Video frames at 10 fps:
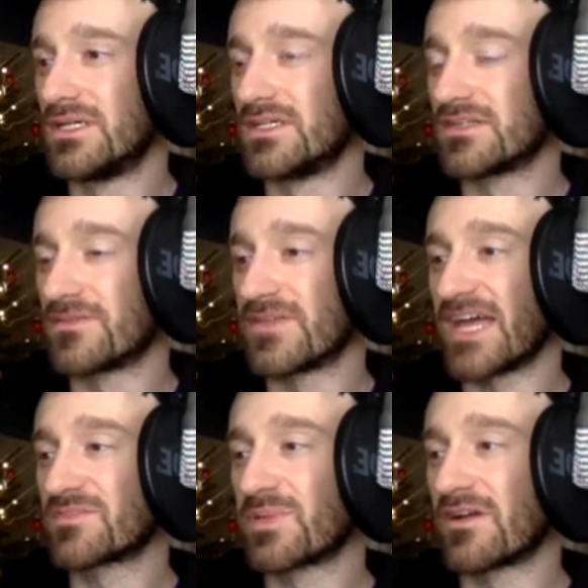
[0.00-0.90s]
It's a
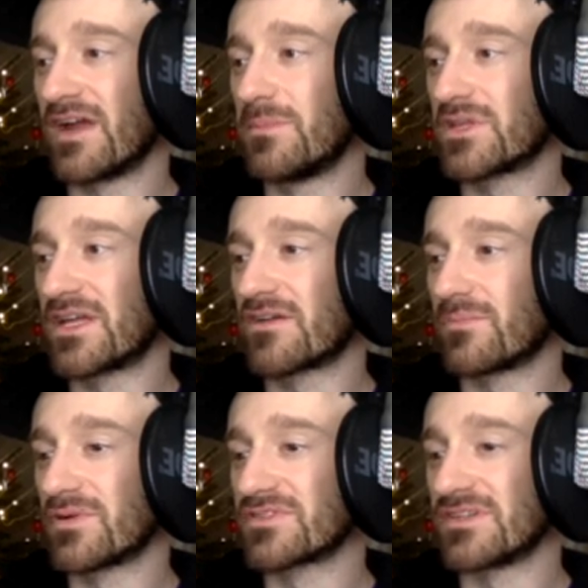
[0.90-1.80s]
Flash player emulator
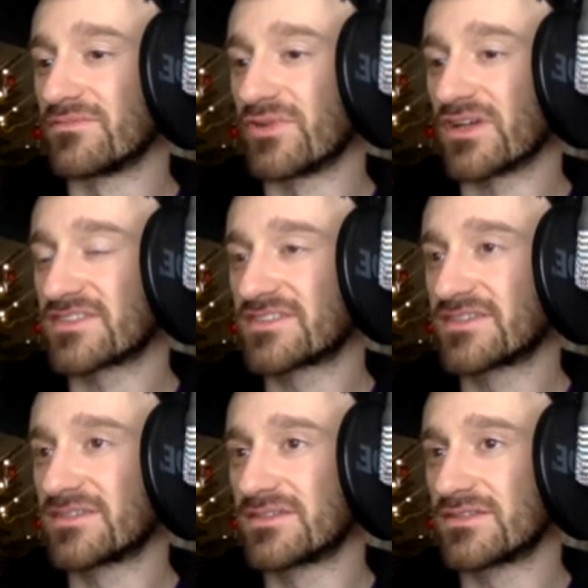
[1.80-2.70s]
built in Rust.
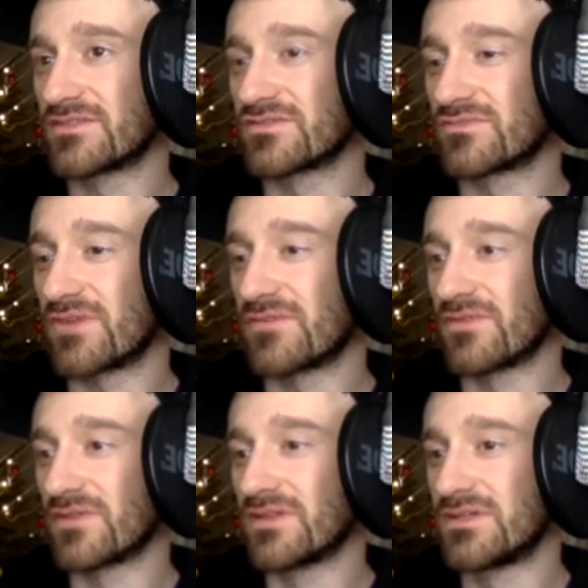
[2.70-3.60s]
There's
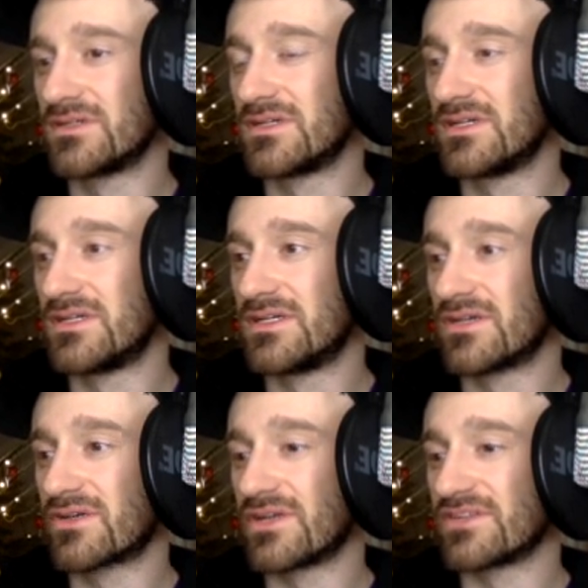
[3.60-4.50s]
Ruffle.
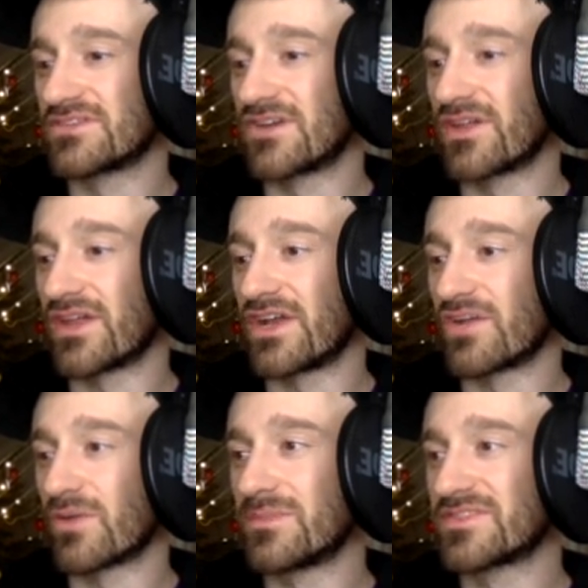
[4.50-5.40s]
You can install it on your
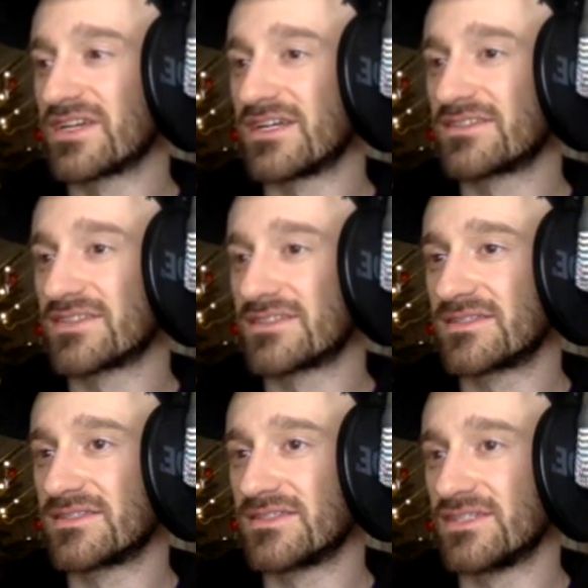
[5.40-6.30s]
website.
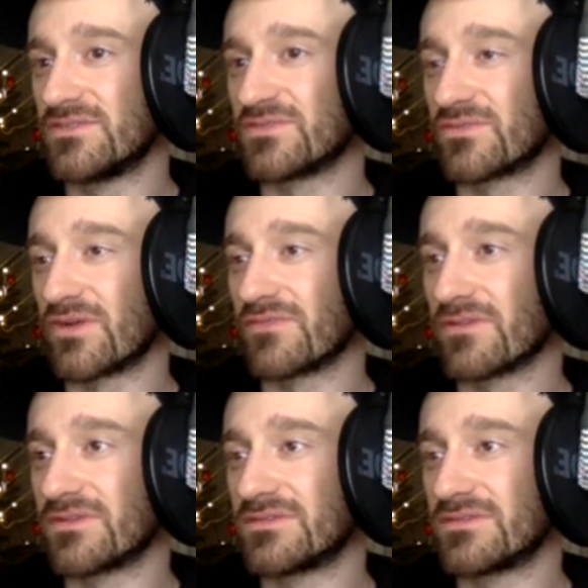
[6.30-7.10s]
Use Ruffle.